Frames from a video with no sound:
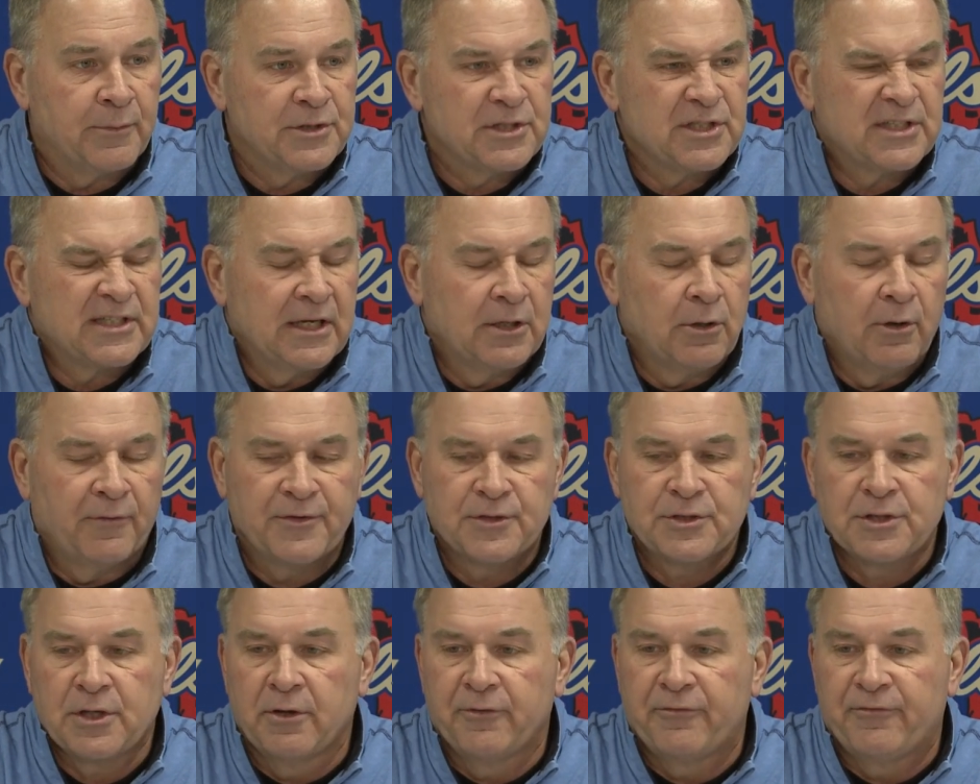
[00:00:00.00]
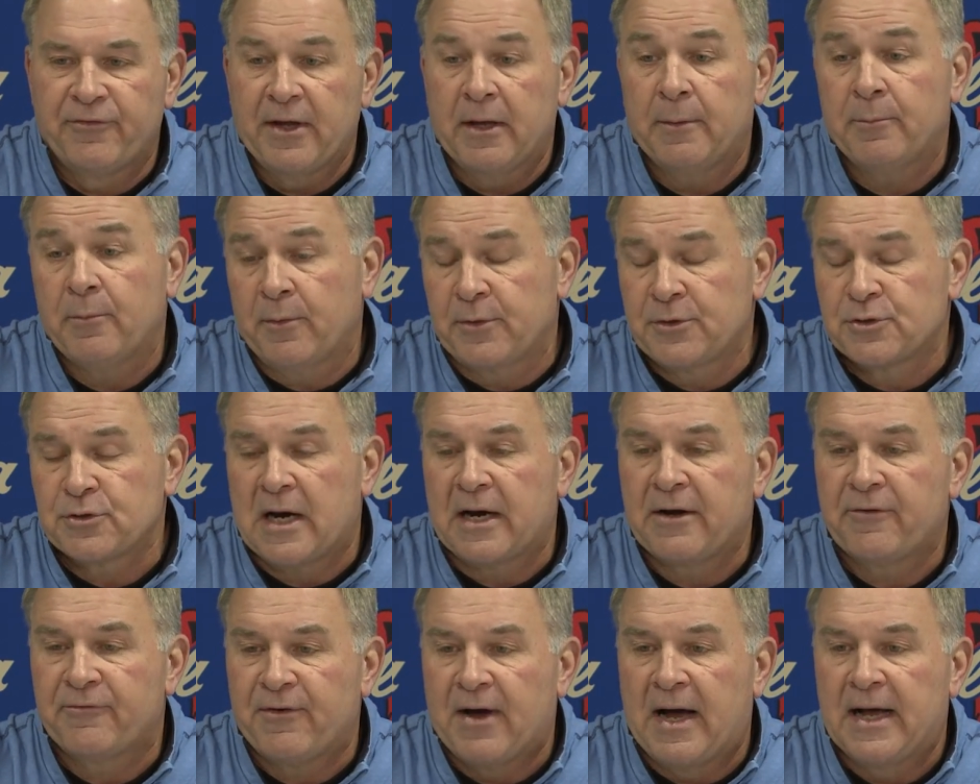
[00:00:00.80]
We just didn't know if it was a good fit, but we
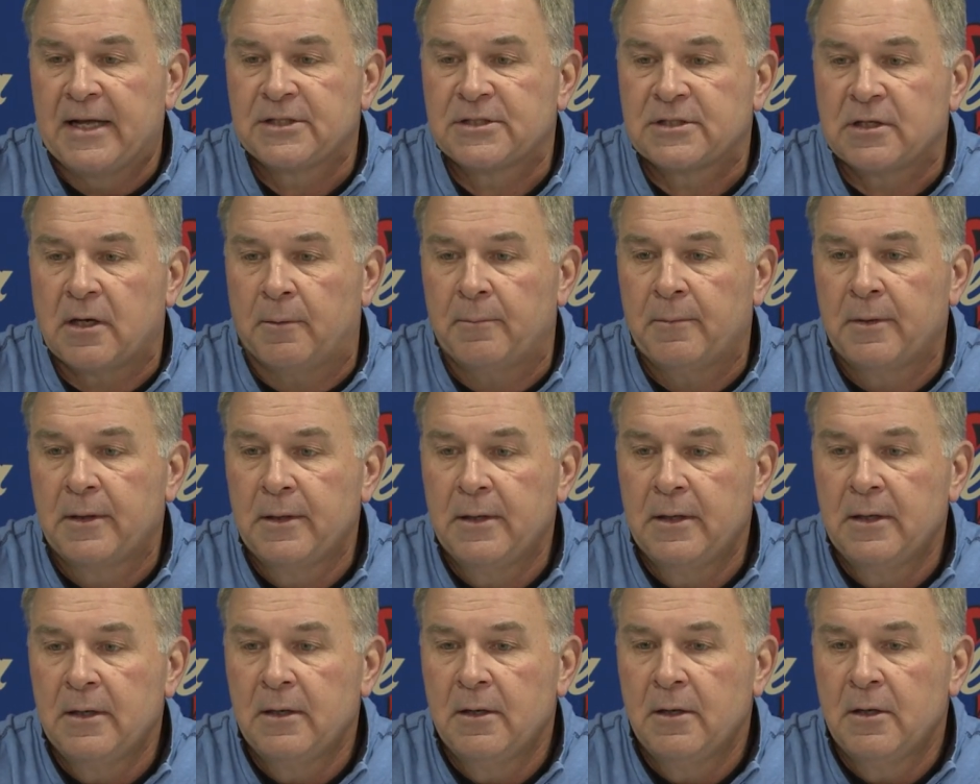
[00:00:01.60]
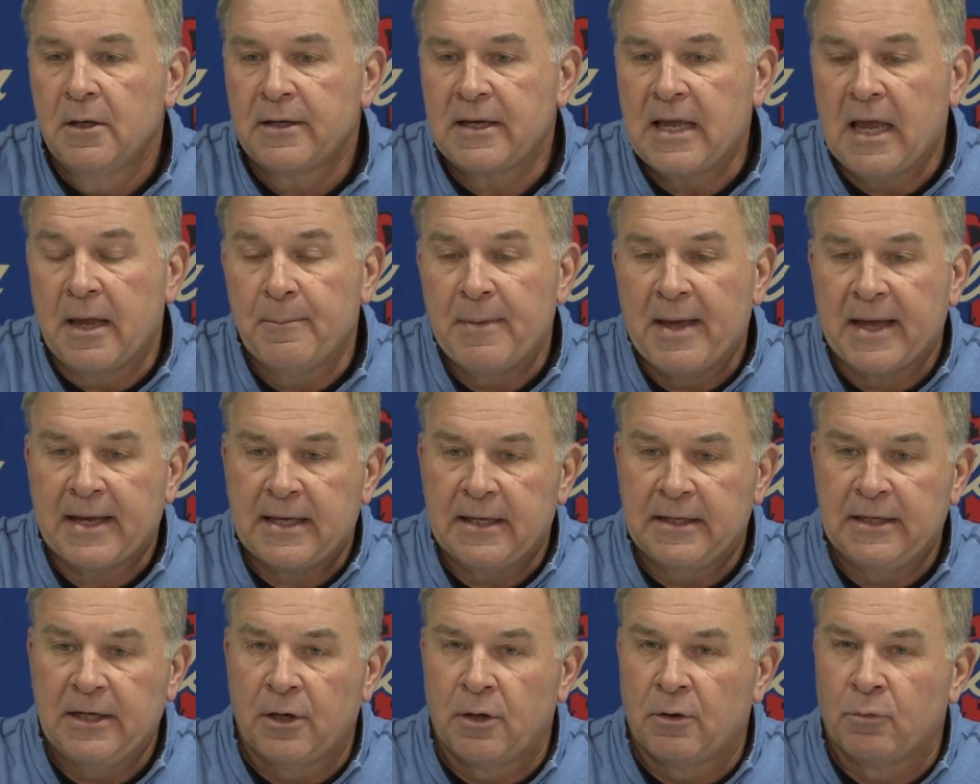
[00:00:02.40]
tried to find some. Came
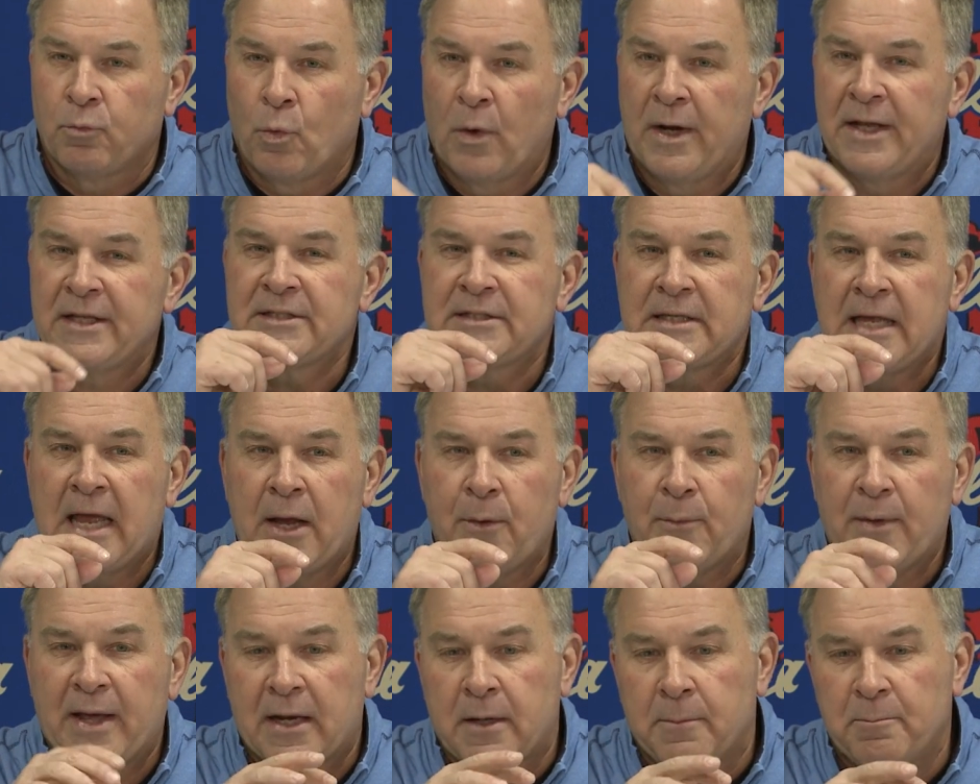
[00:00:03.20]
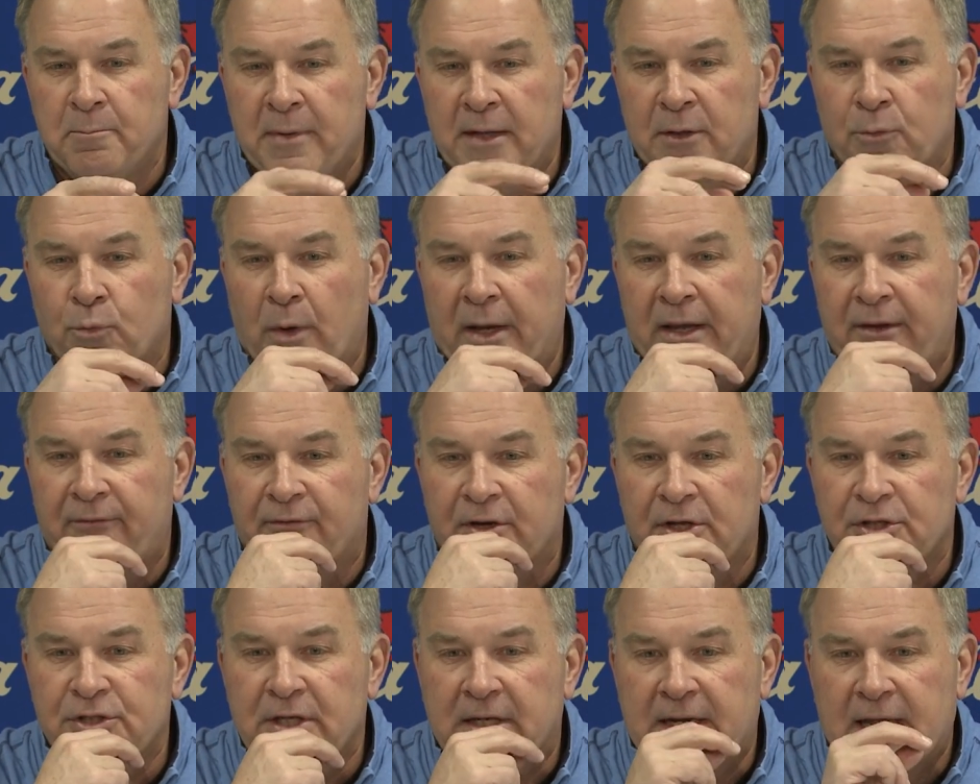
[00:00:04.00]
back in here Wednesday. We had a midweek
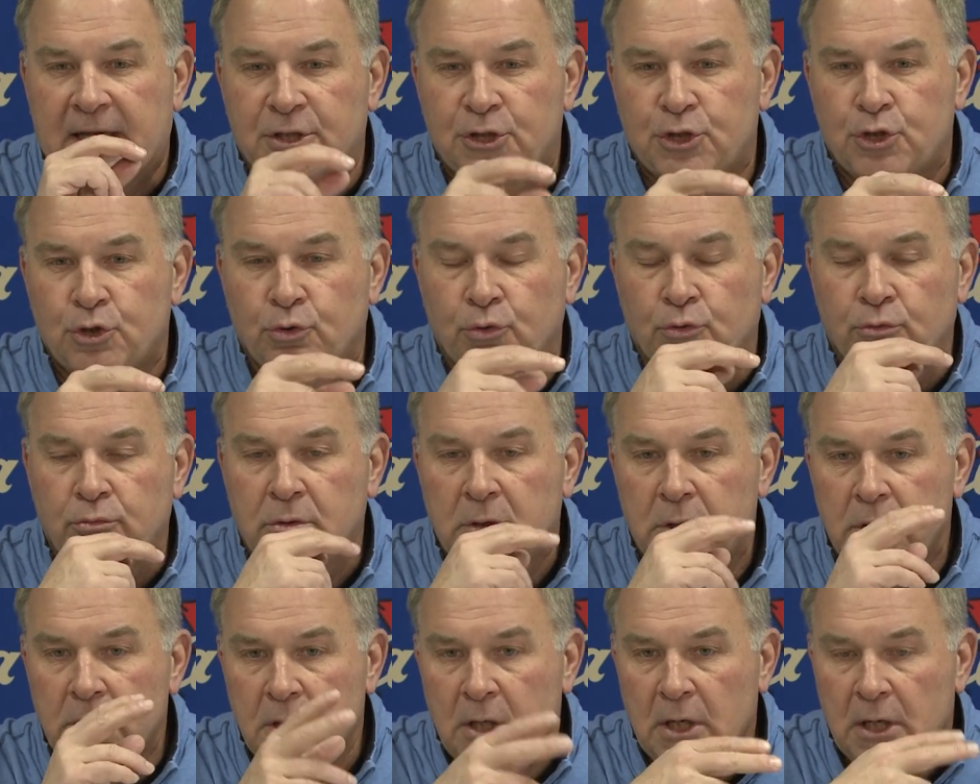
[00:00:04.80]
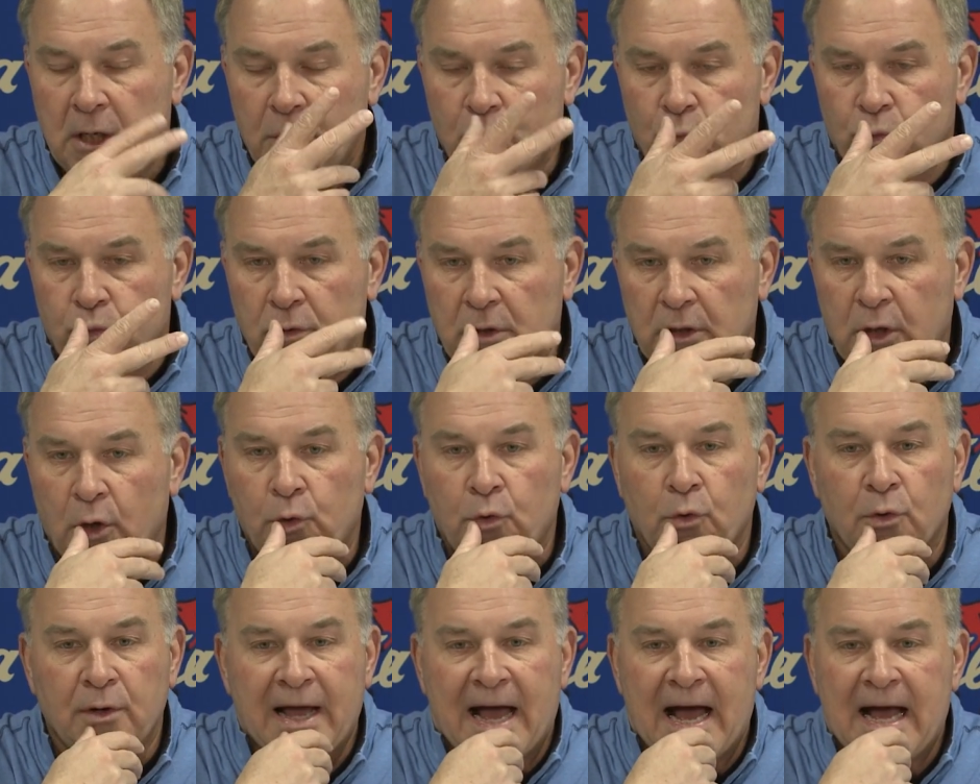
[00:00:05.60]
visit, had two
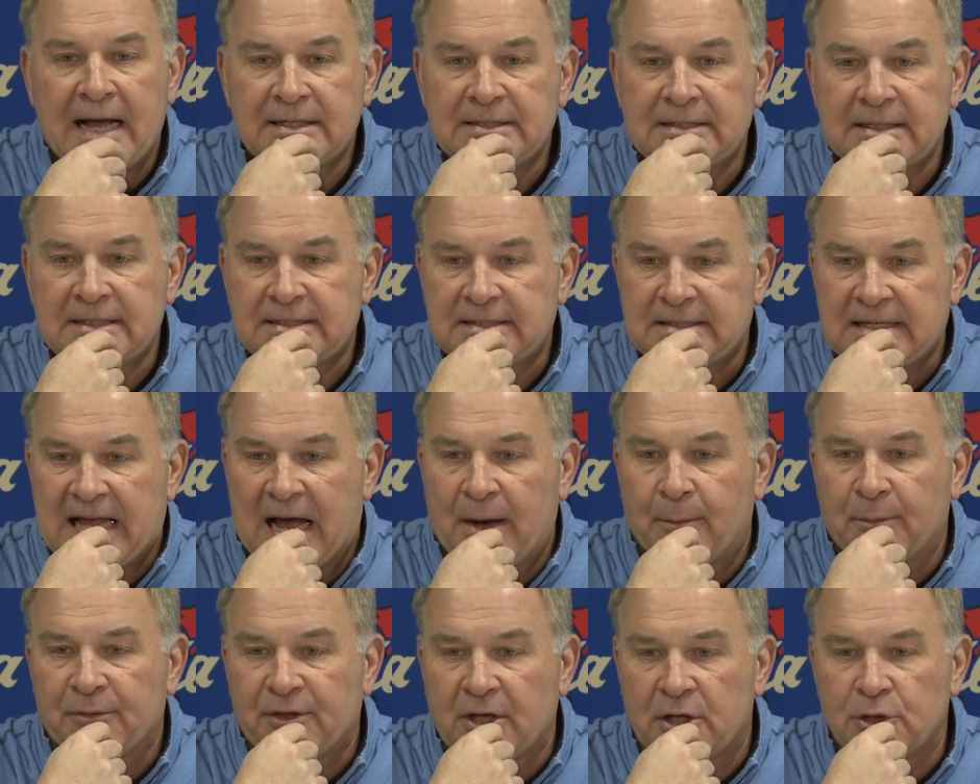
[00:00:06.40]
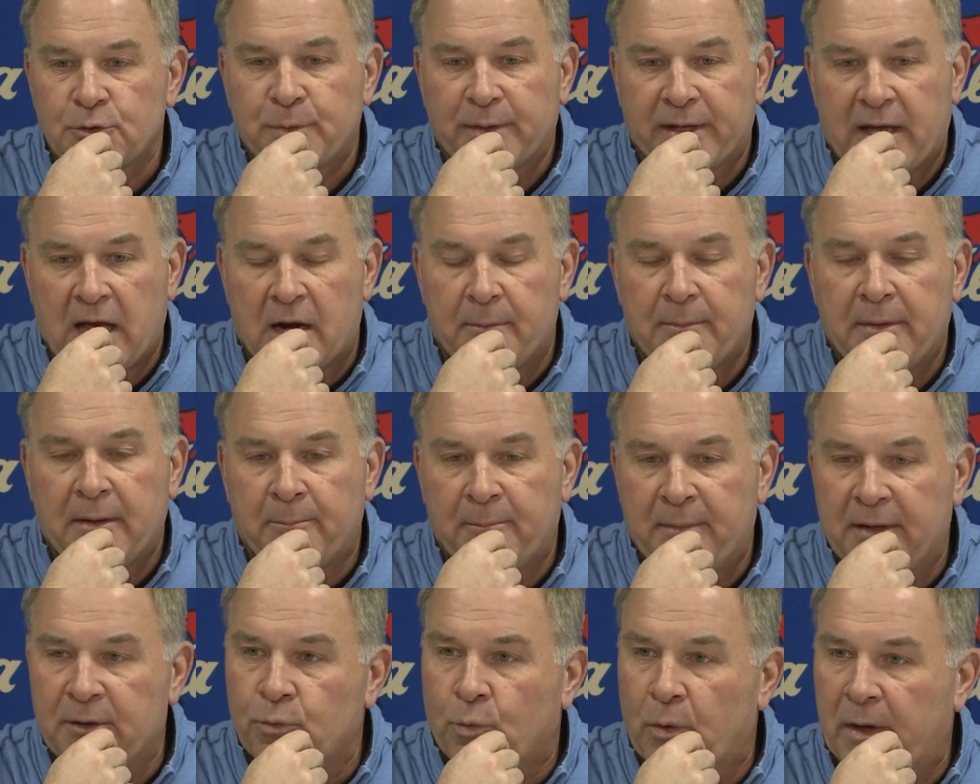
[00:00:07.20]
local guys that signed with us. We got them
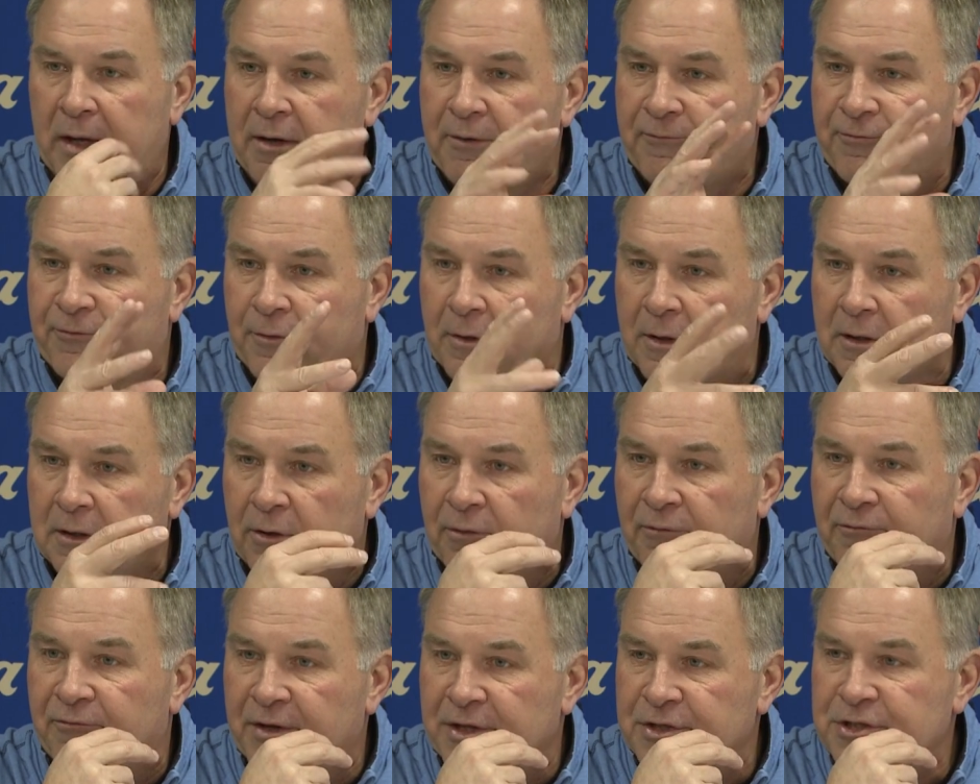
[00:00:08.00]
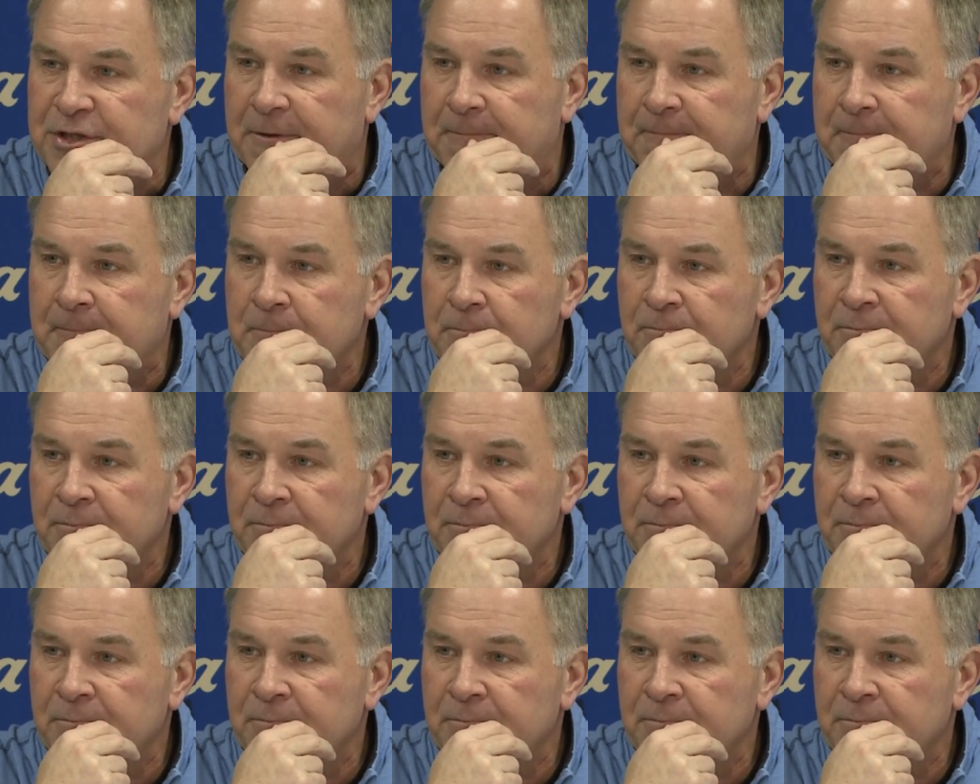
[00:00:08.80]
in midweek for a little visit.